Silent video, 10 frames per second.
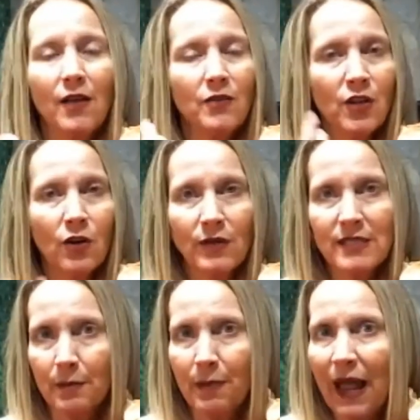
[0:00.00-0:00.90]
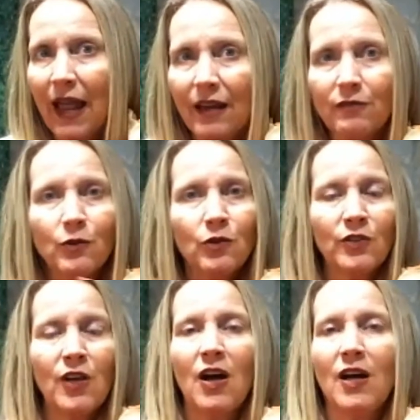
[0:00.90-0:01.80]
is it painful or
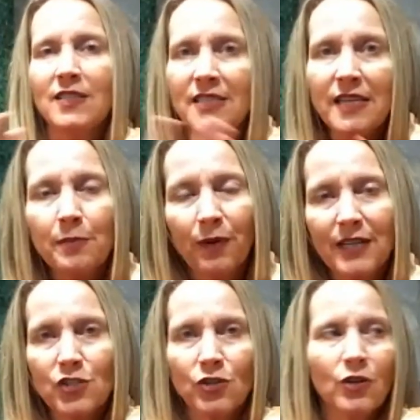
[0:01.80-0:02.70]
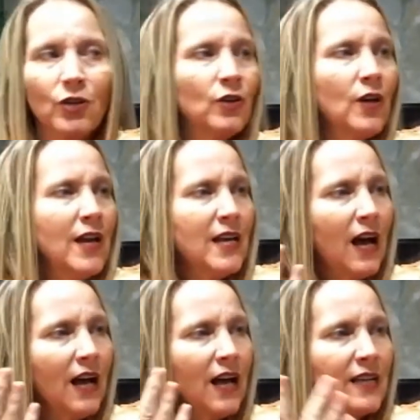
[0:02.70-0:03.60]
not? Deep pressure,
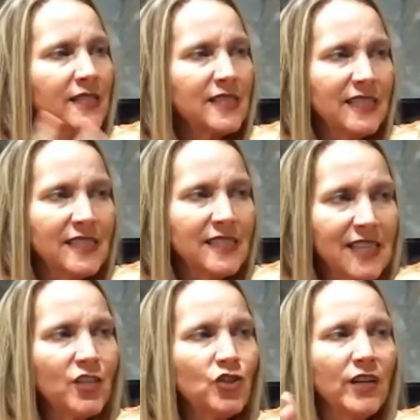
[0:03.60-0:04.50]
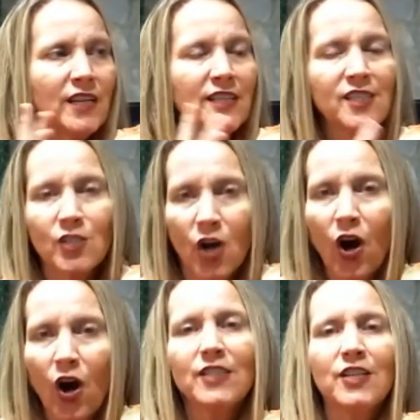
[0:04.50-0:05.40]
sensation,
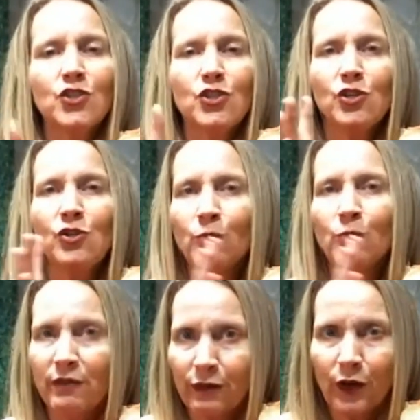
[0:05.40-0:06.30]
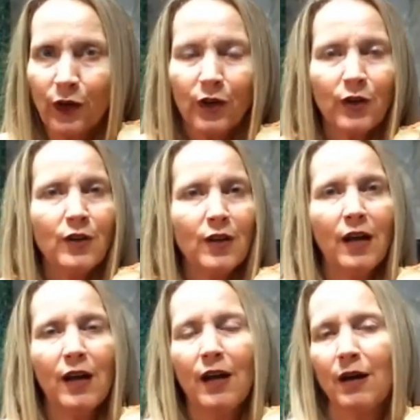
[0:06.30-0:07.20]
scar tissue, referred
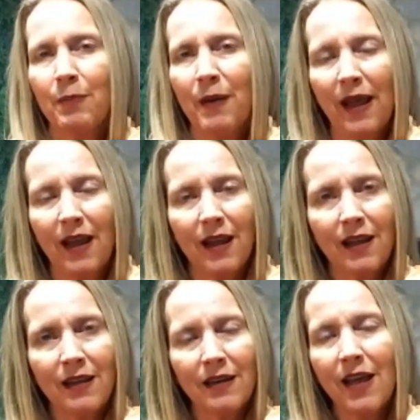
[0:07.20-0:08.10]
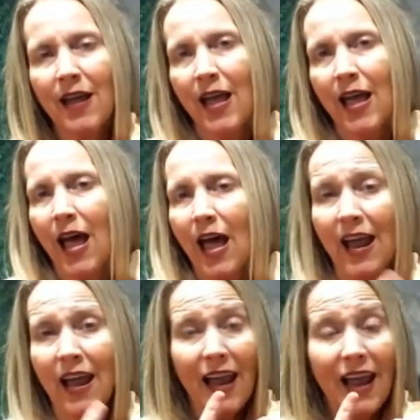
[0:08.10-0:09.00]
pain,
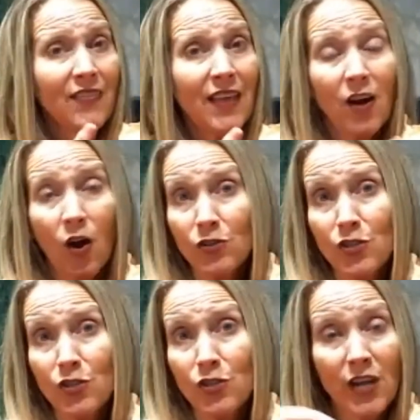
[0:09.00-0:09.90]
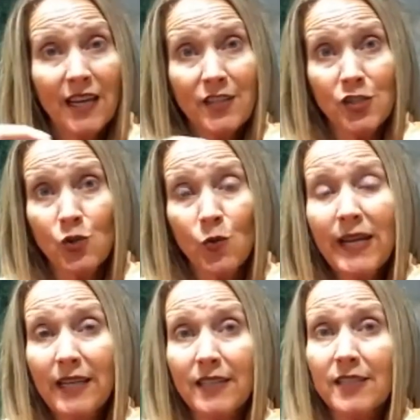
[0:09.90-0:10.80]
and then also checking the
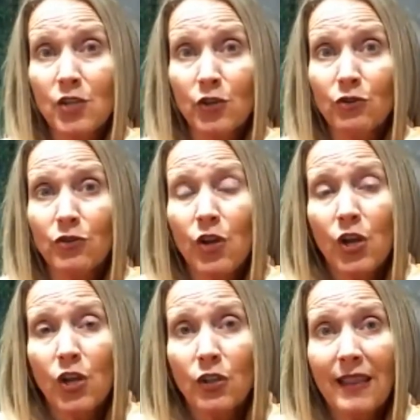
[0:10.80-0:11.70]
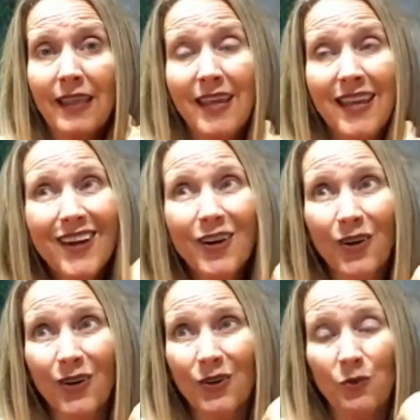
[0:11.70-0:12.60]
squeeze. So you're
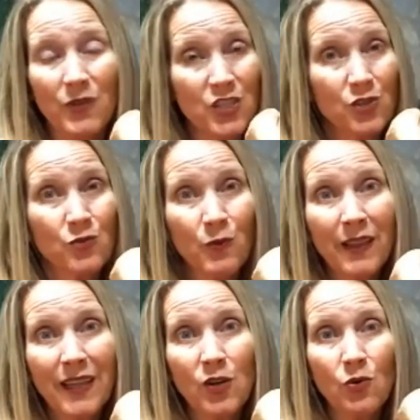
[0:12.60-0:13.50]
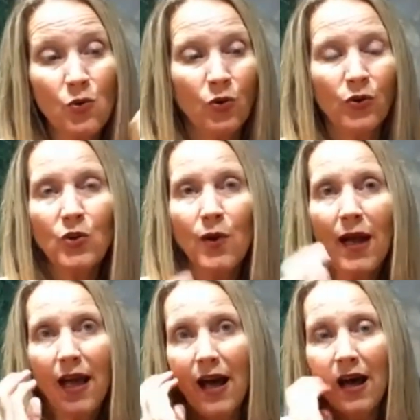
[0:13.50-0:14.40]
here, which is really cool. You
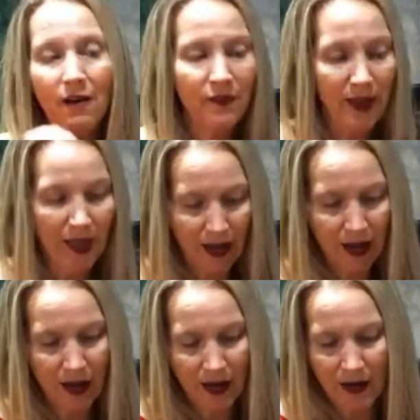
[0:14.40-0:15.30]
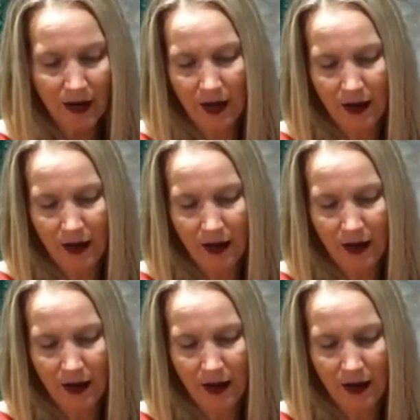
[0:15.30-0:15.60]
have a